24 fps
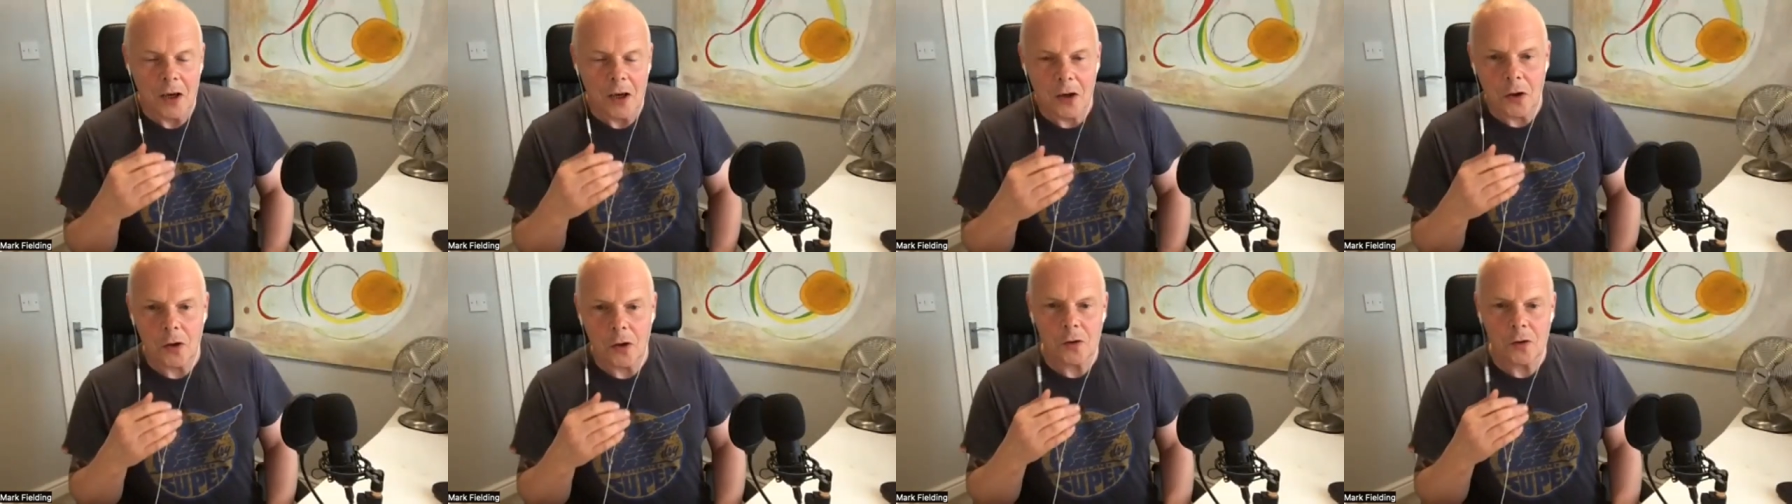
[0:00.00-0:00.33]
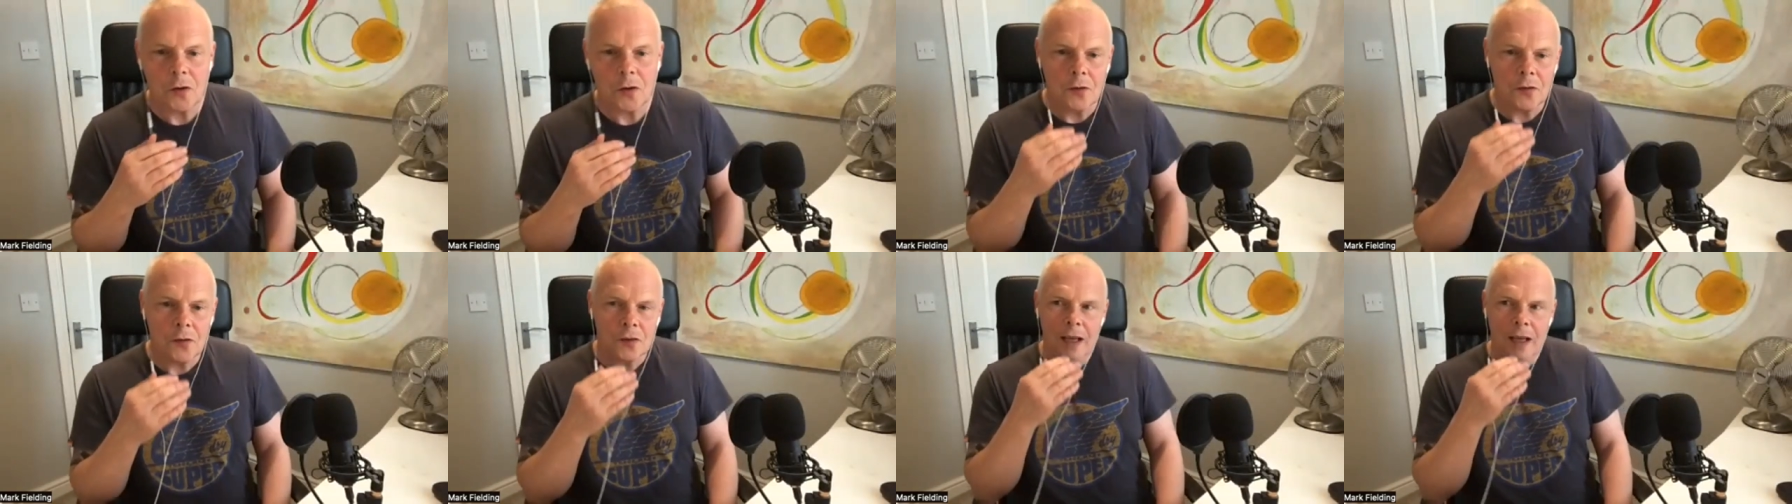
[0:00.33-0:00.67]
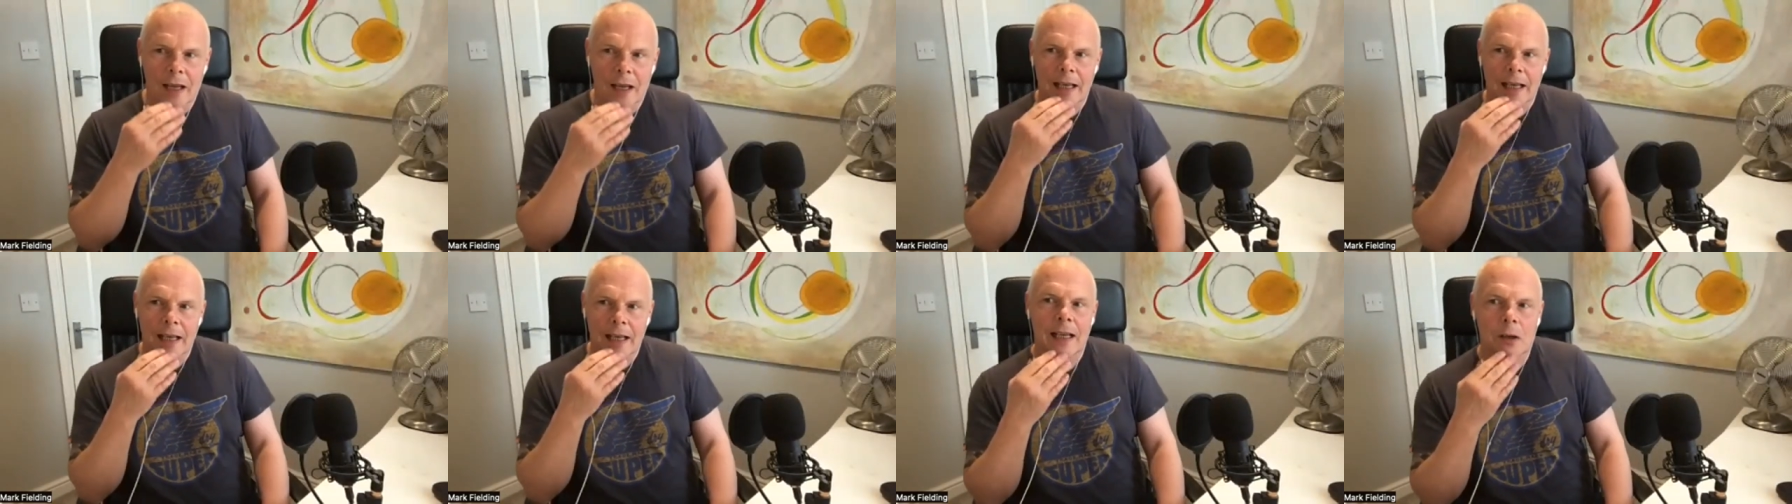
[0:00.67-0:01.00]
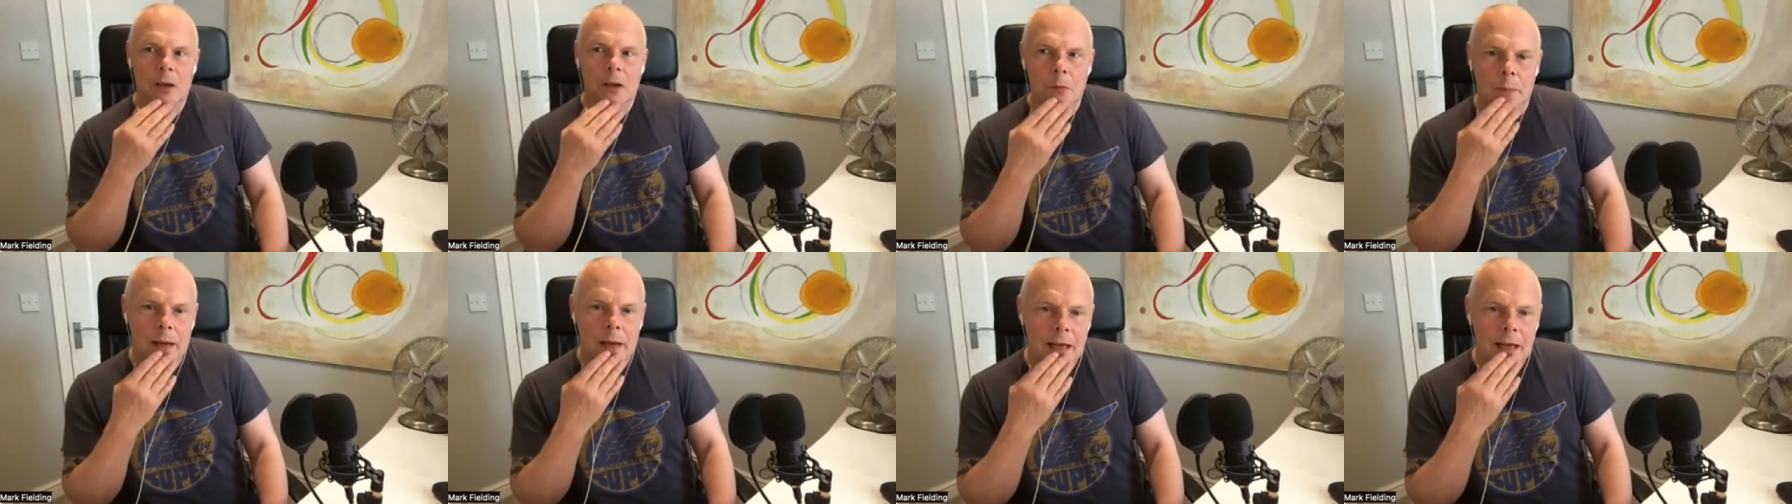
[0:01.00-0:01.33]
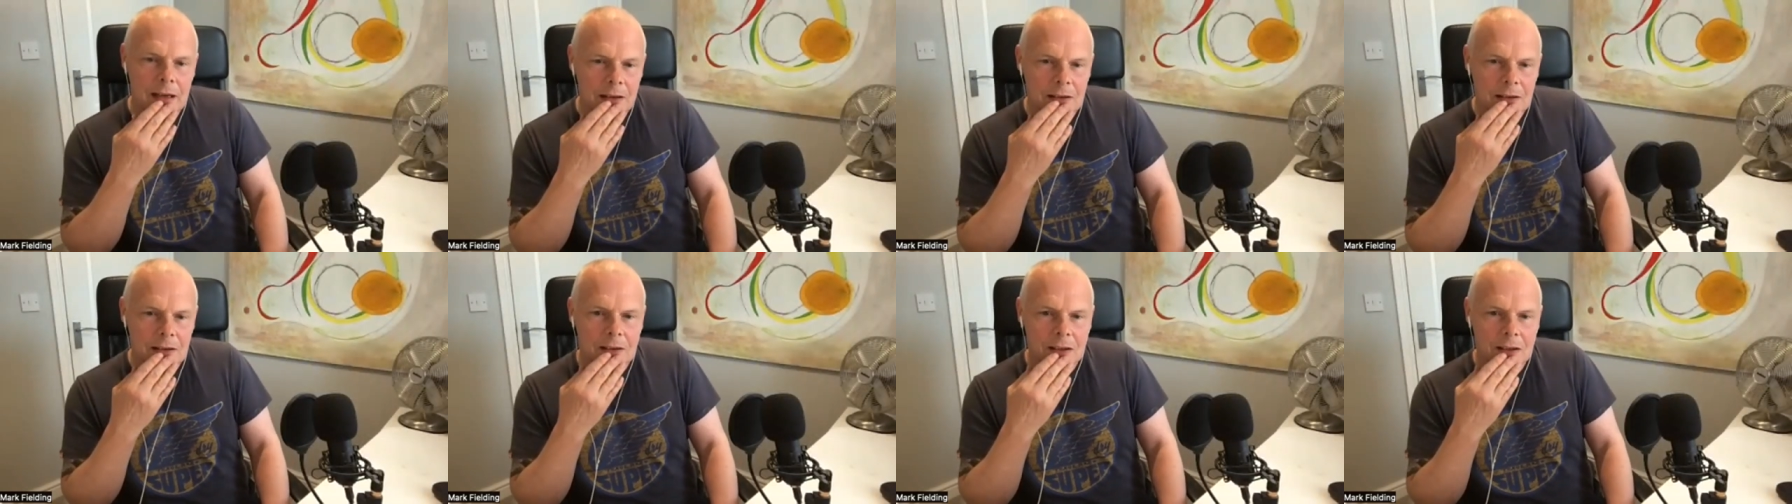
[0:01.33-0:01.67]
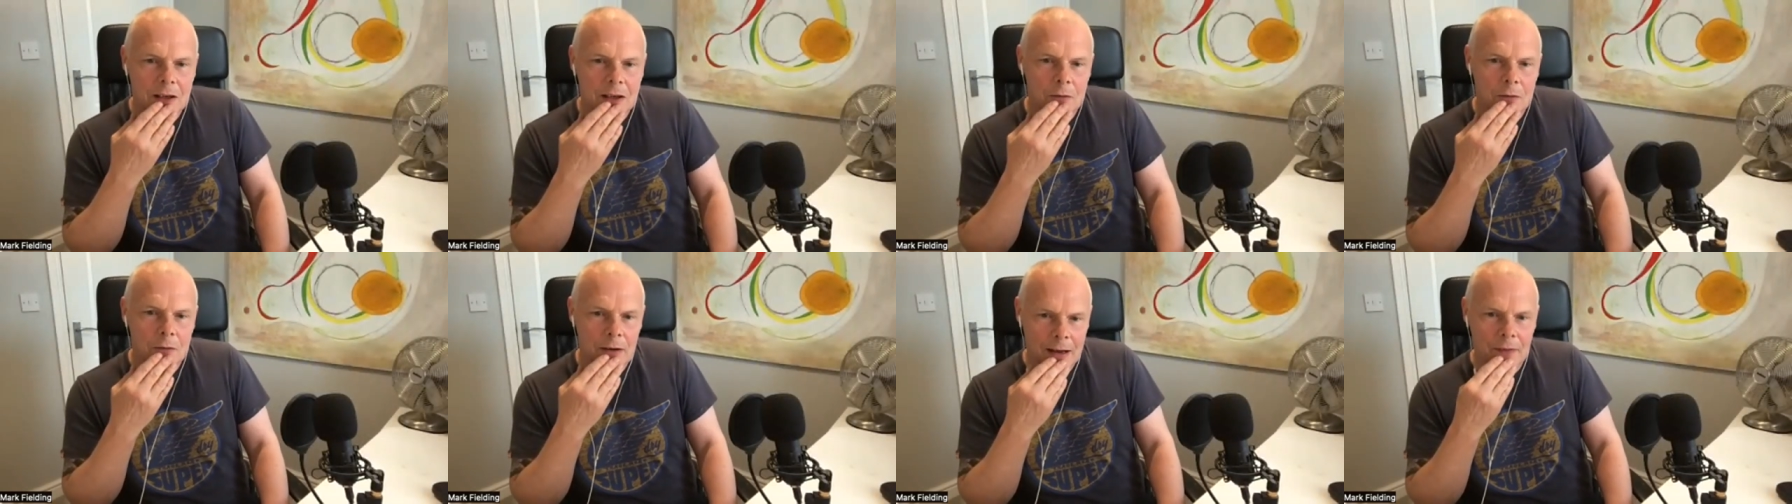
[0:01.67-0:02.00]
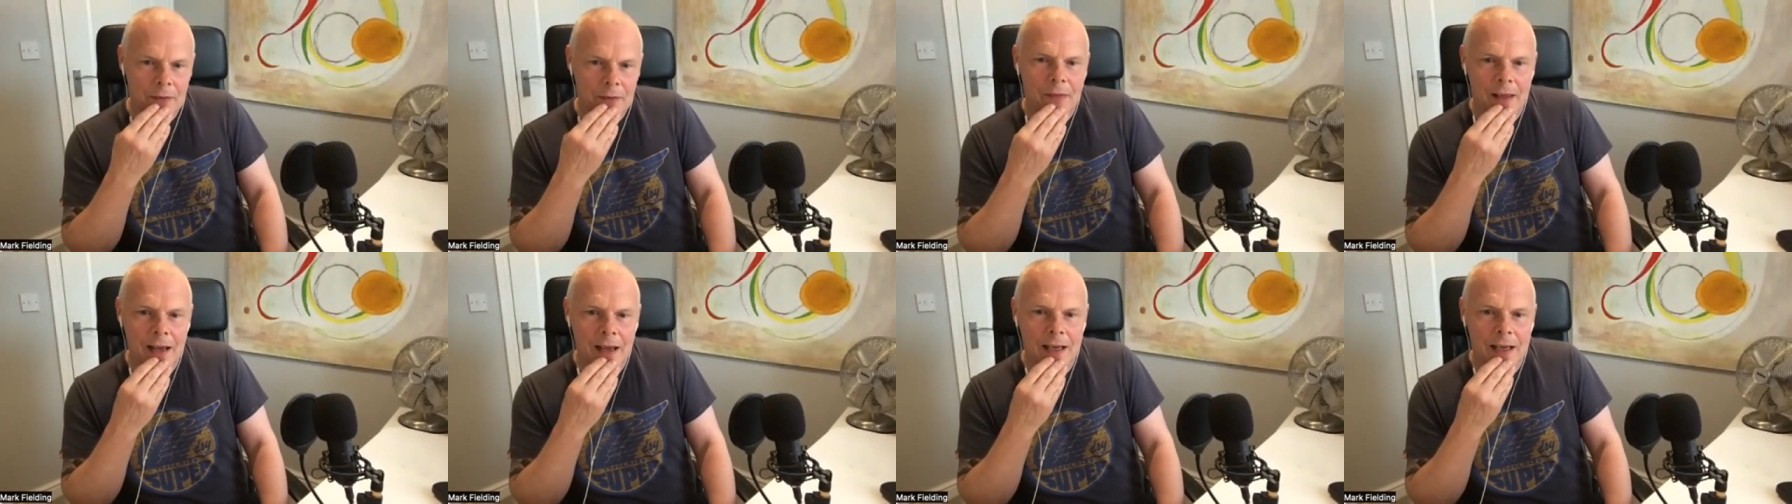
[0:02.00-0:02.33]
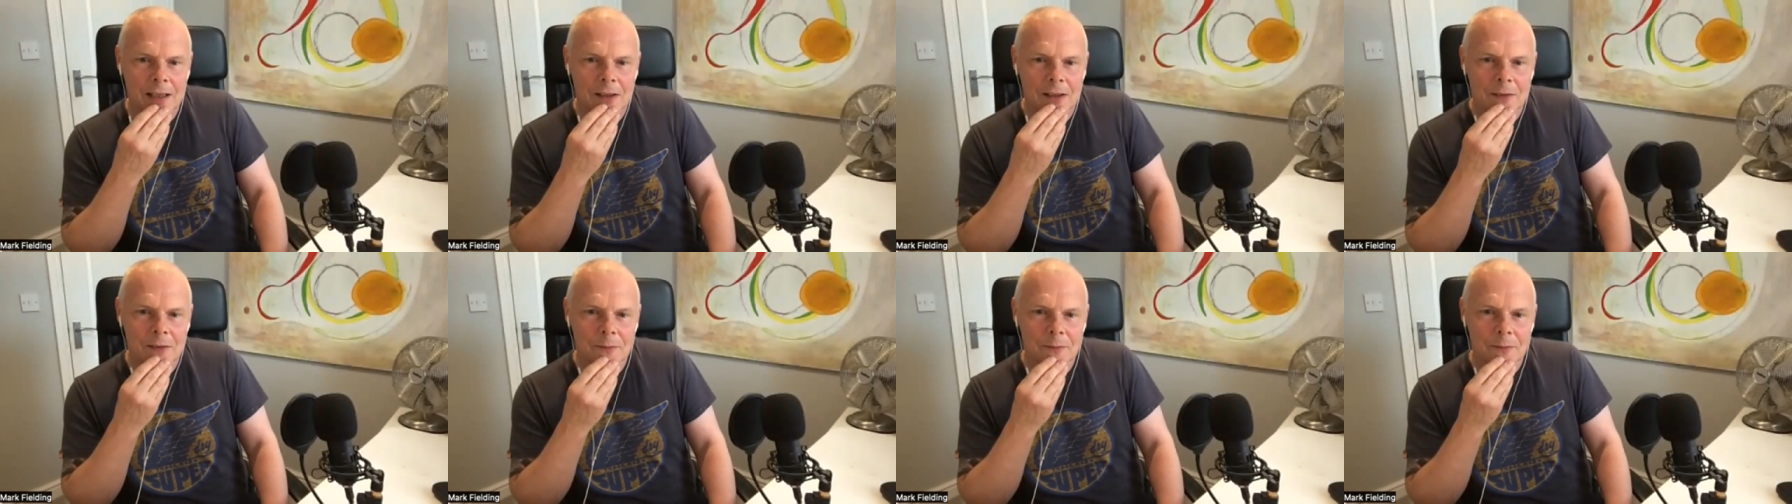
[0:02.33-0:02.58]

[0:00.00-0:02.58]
Could you say a little bit around that?